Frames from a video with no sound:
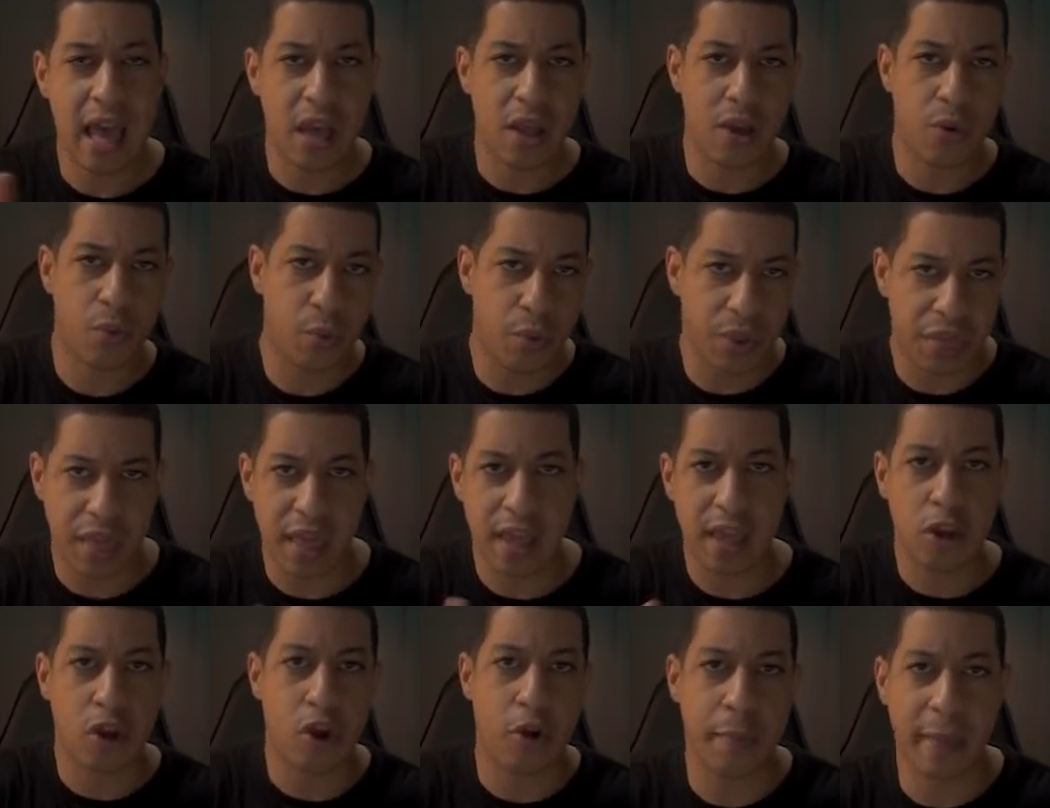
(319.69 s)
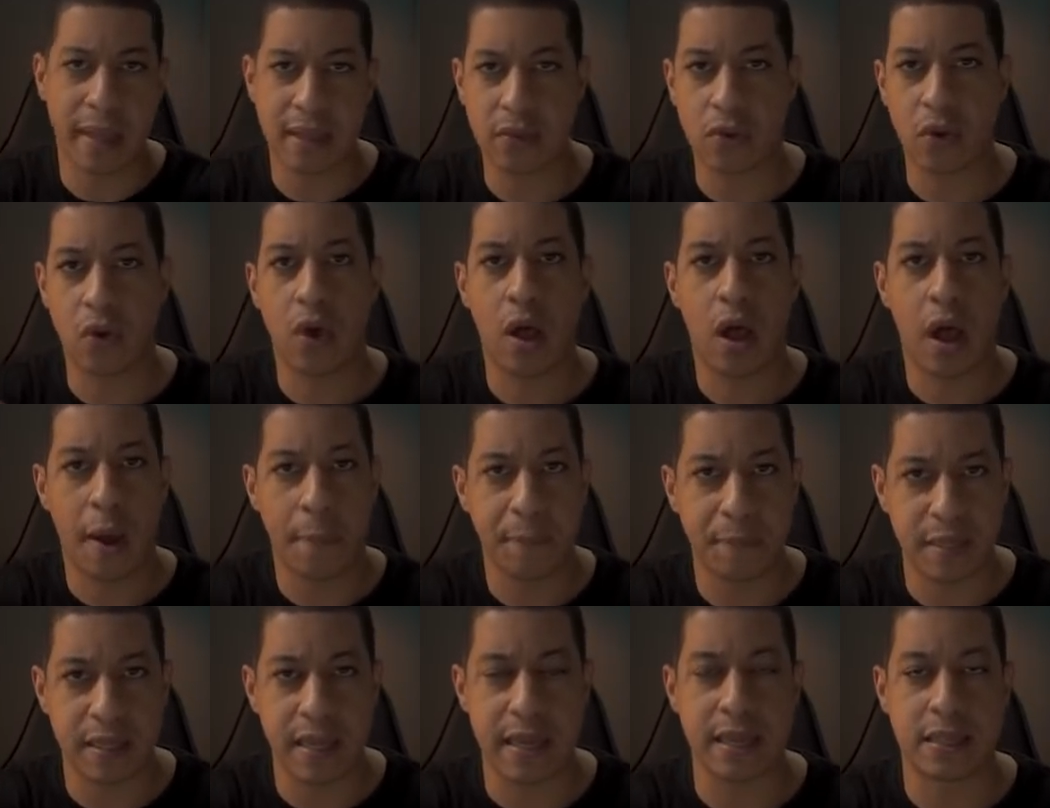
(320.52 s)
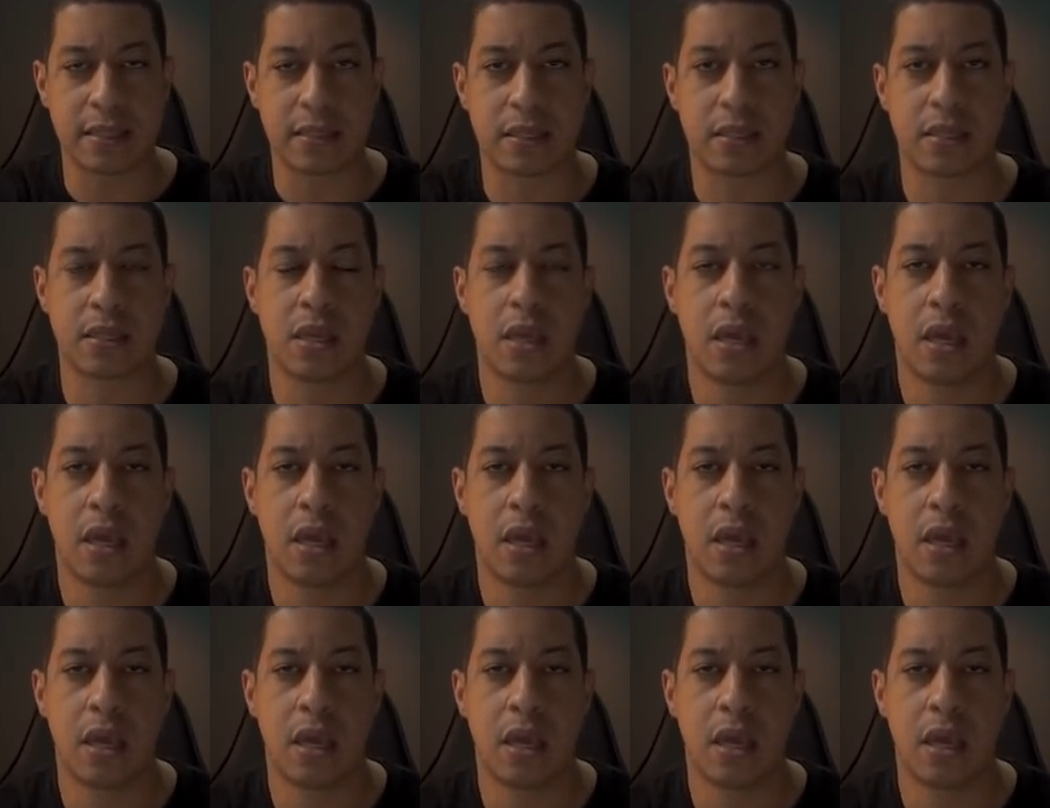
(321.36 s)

with incremental updates,